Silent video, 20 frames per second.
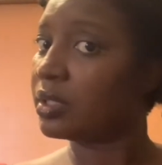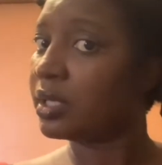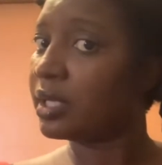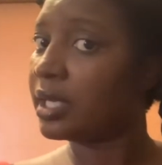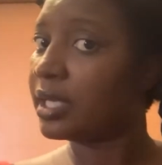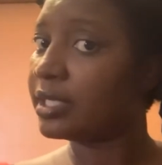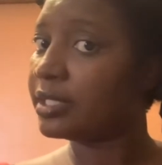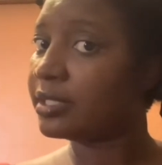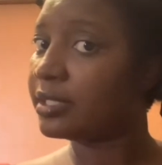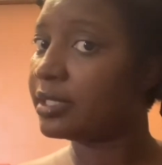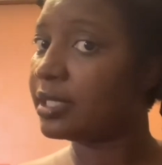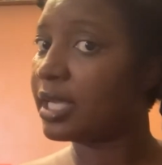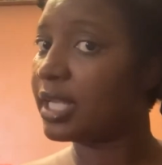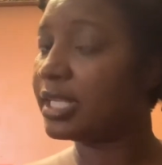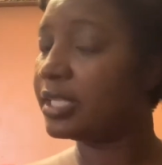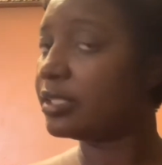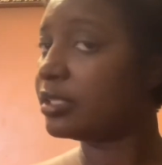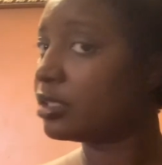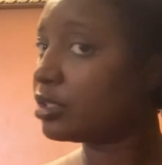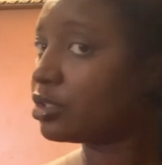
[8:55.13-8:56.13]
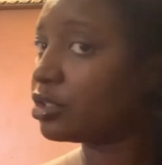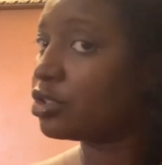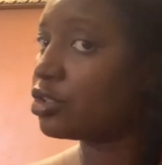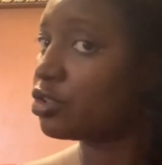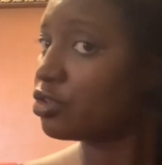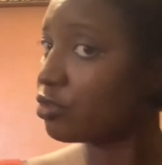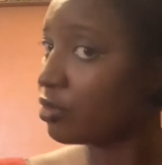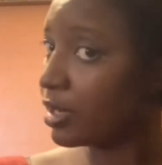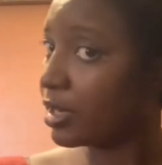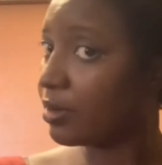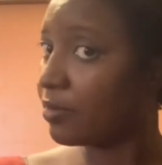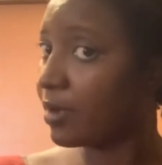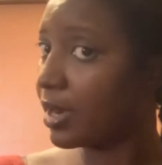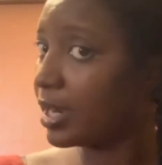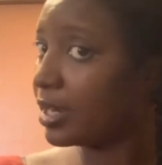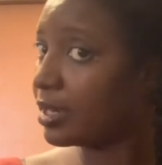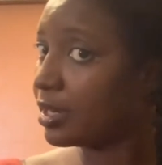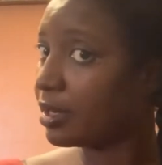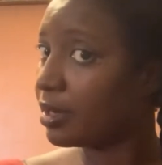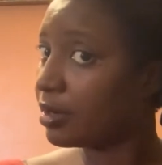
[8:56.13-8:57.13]
see a little stray
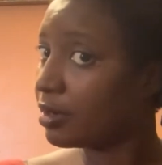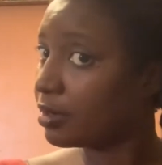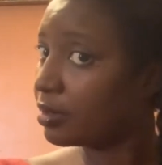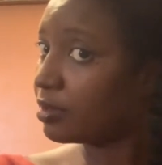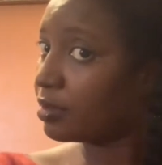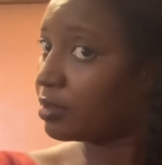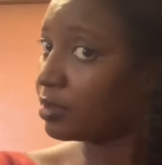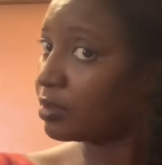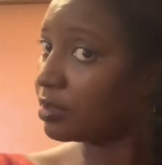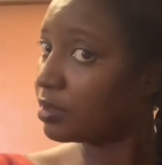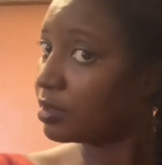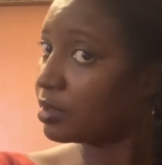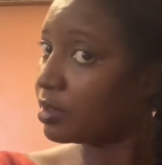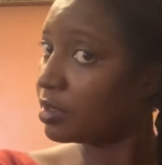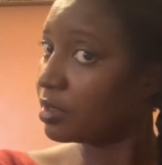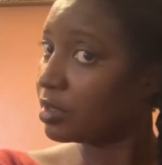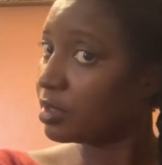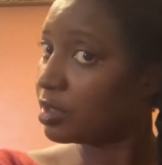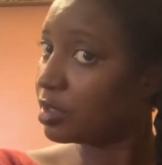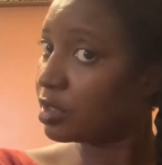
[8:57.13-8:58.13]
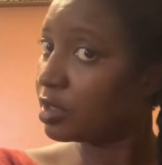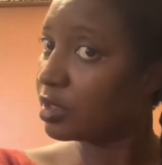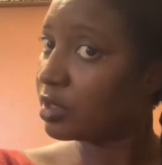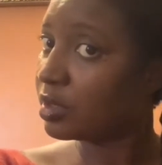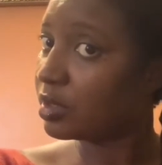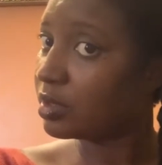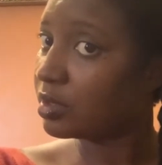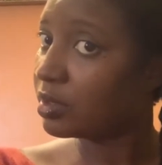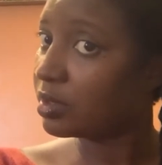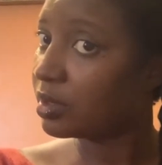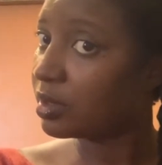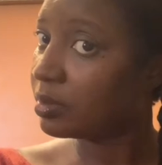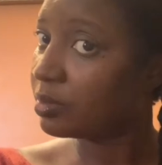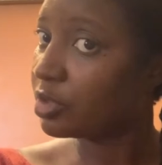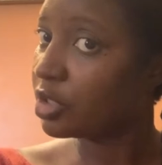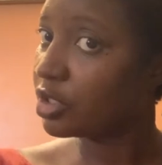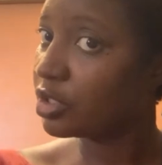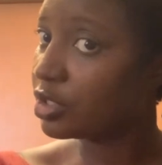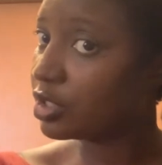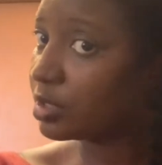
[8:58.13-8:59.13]
right there. I'm
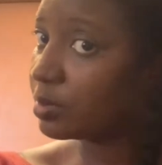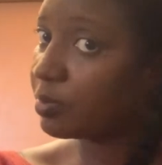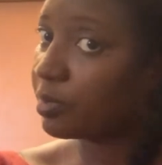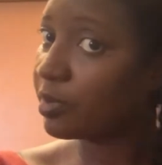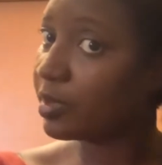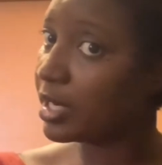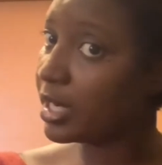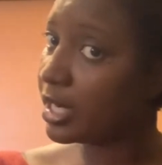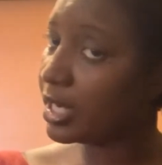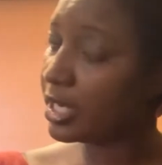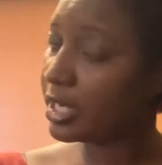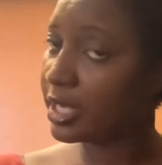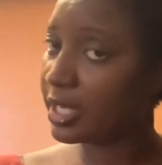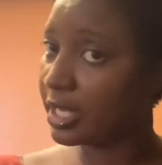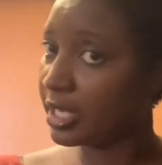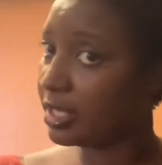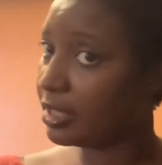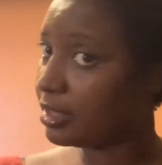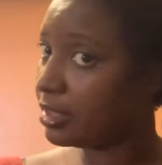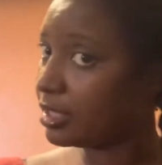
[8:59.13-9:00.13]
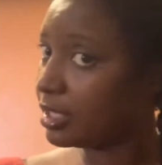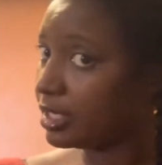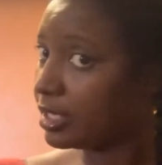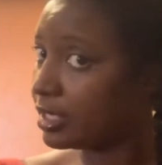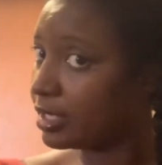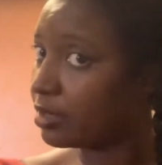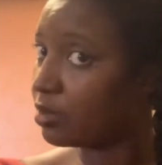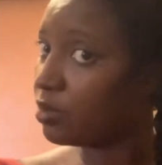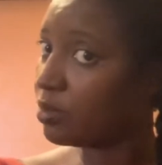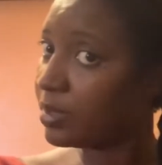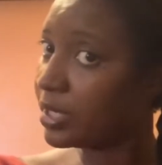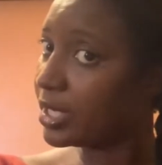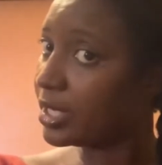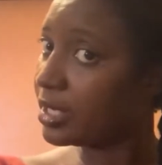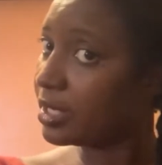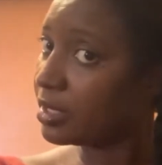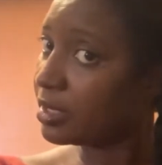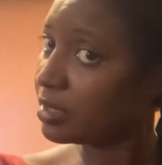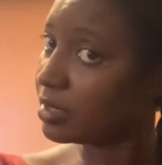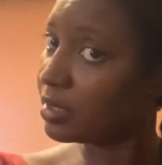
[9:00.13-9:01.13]
just spraying in the
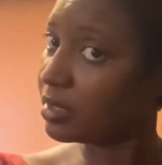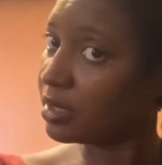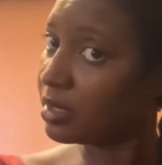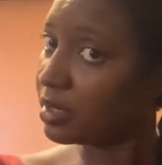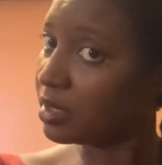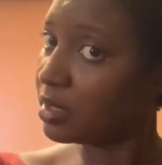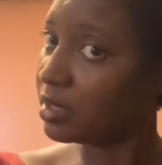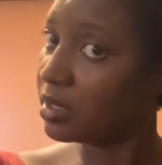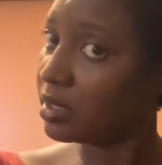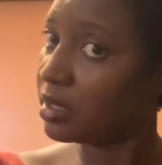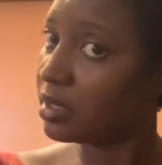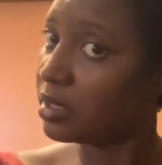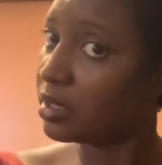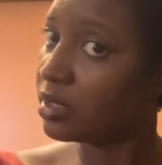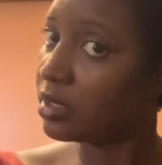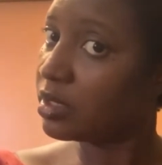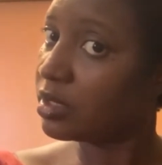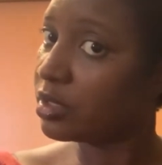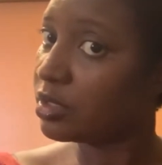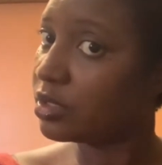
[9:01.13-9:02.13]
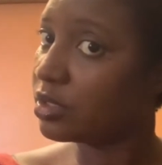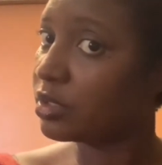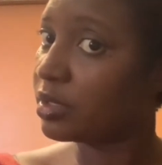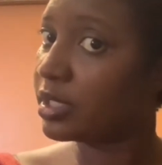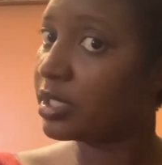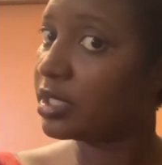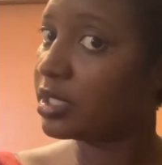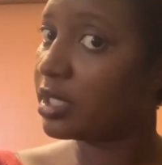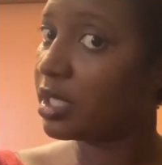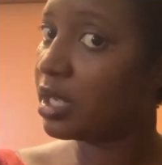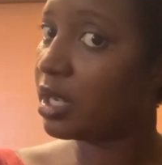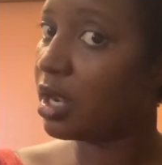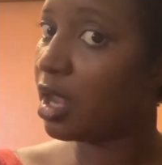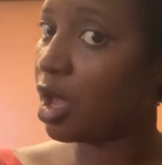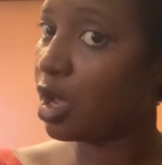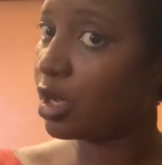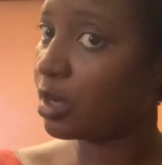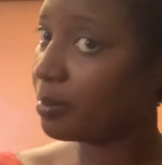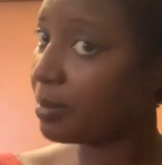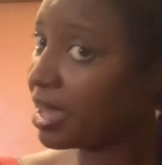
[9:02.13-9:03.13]
liquid. So it's the
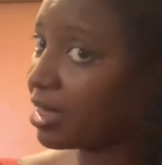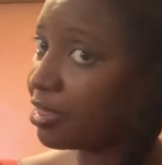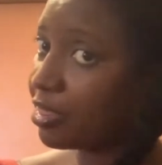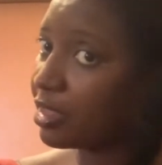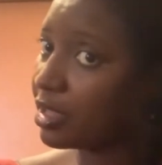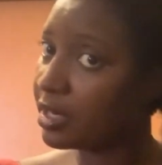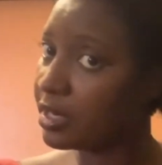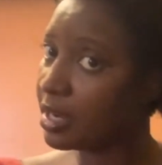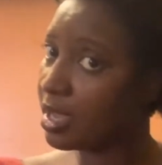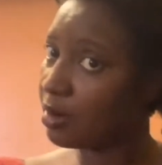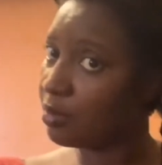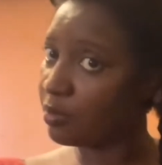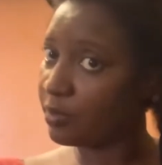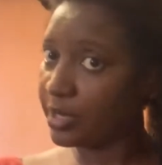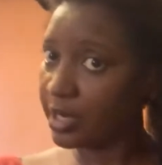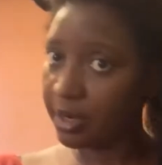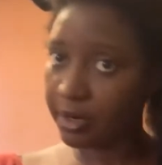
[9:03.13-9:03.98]
lock method that we are